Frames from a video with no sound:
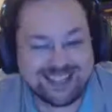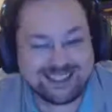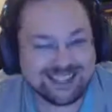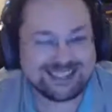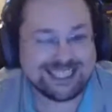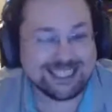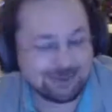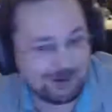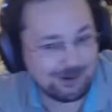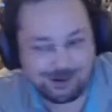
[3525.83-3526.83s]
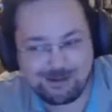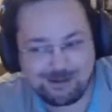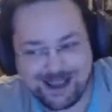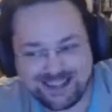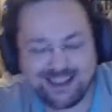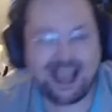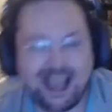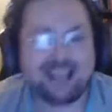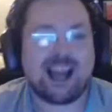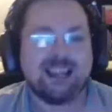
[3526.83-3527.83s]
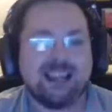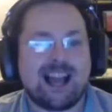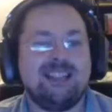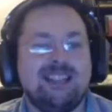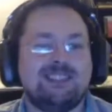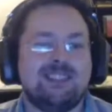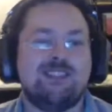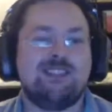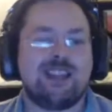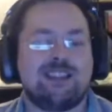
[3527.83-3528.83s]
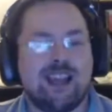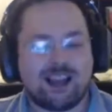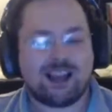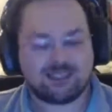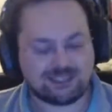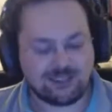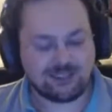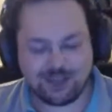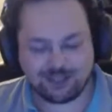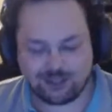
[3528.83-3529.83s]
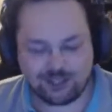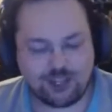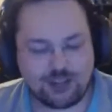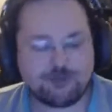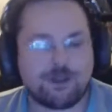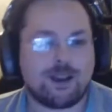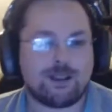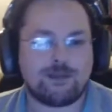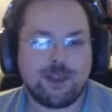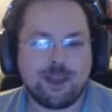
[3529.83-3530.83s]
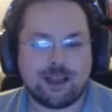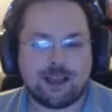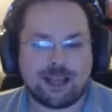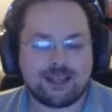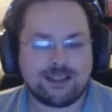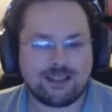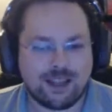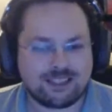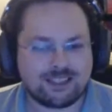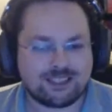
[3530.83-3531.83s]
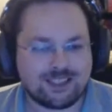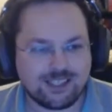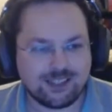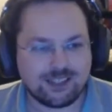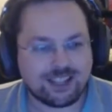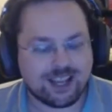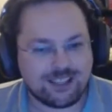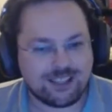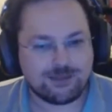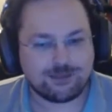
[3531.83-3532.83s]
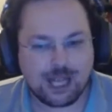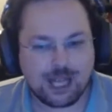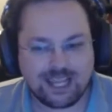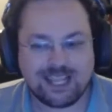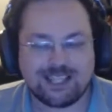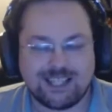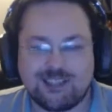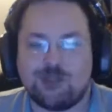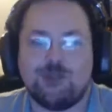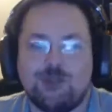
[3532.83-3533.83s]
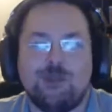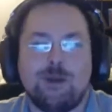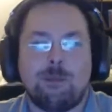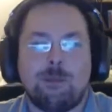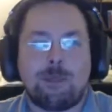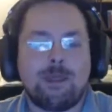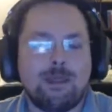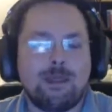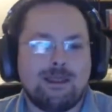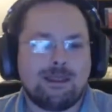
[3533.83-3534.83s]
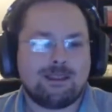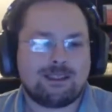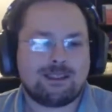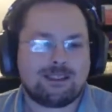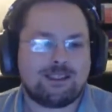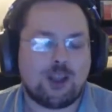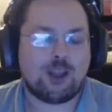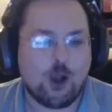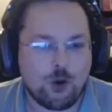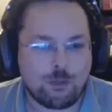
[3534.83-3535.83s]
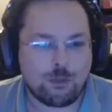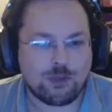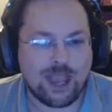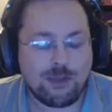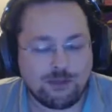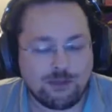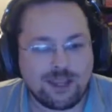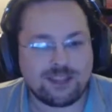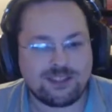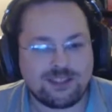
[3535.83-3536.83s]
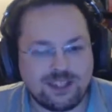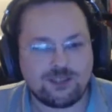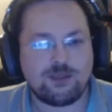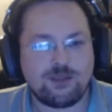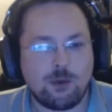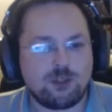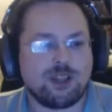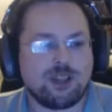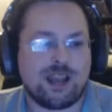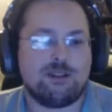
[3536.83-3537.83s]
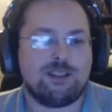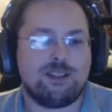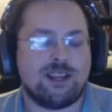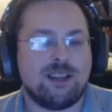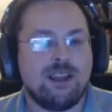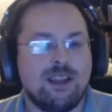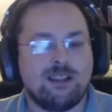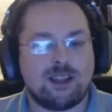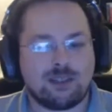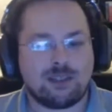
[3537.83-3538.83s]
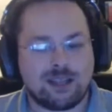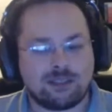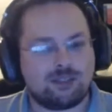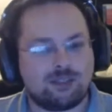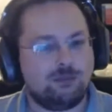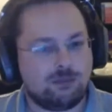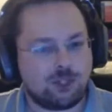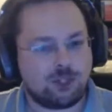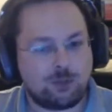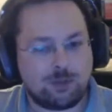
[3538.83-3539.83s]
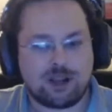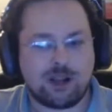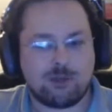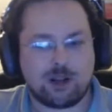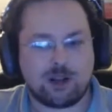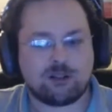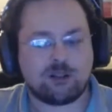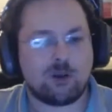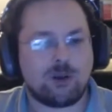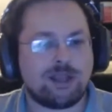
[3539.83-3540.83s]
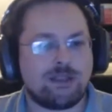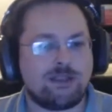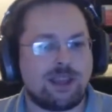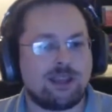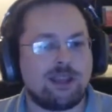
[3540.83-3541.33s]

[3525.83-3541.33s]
nice things about Huawei, and I still think the G5, I still kind of clinging to the hope that if they continue the modularity, that this could become an ongoing thing.